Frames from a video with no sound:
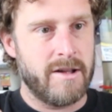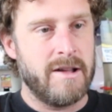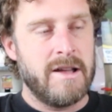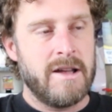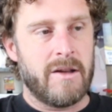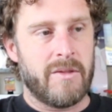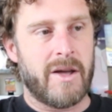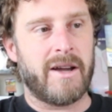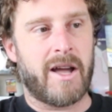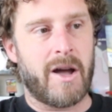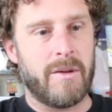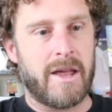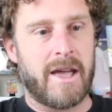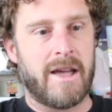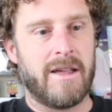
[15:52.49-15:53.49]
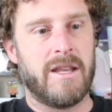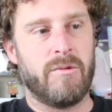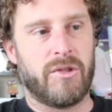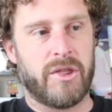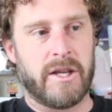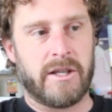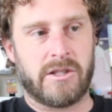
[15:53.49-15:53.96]
and that can come in handy
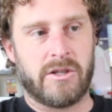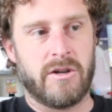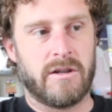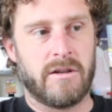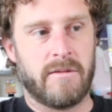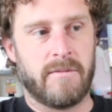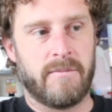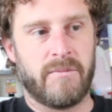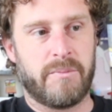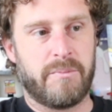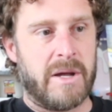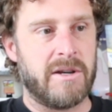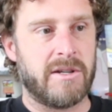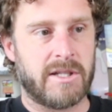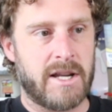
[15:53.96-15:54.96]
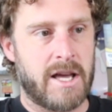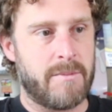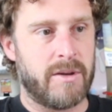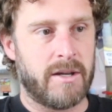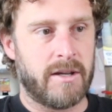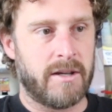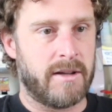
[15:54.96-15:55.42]
with like certain bench
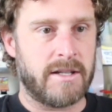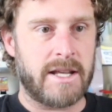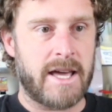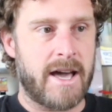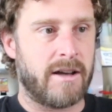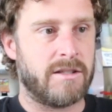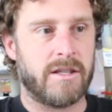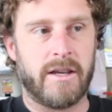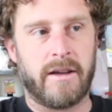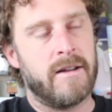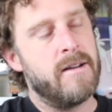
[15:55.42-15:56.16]
sniping attacks like